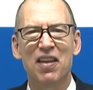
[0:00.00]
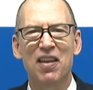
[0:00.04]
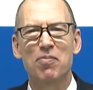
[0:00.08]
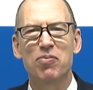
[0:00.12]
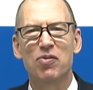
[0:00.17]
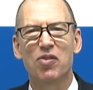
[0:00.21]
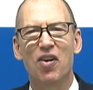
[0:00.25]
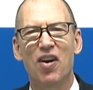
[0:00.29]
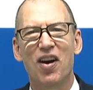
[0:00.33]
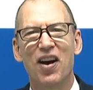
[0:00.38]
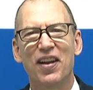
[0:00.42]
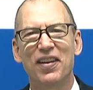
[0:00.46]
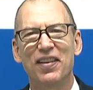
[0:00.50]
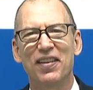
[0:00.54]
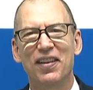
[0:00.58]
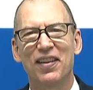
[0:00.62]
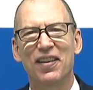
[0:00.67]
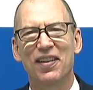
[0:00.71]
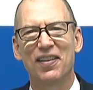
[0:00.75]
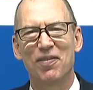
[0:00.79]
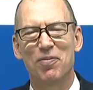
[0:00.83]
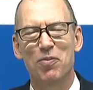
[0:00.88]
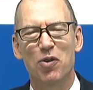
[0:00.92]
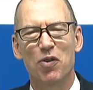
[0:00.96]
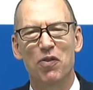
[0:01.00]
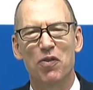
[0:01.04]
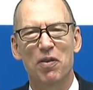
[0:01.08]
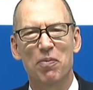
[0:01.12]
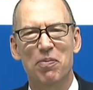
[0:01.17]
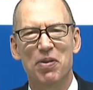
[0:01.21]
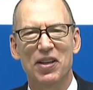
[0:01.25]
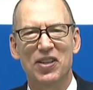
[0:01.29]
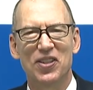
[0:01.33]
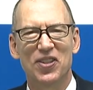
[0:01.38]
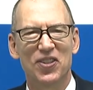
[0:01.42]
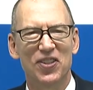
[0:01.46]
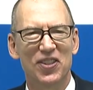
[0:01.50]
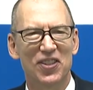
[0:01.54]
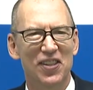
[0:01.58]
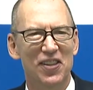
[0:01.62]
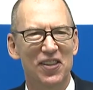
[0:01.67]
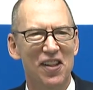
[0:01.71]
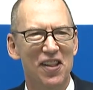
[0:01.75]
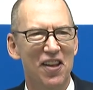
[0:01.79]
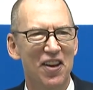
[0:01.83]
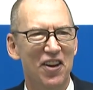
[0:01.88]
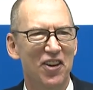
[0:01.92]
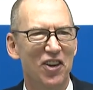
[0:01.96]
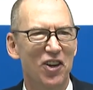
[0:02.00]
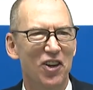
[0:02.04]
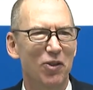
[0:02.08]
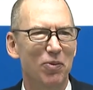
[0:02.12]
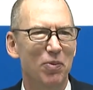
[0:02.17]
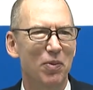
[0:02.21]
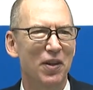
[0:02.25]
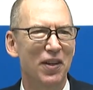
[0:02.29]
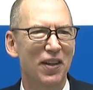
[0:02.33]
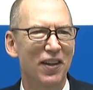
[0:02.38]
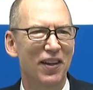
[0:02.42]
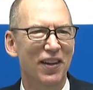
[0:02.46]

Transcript: They brought moving pictures into the home.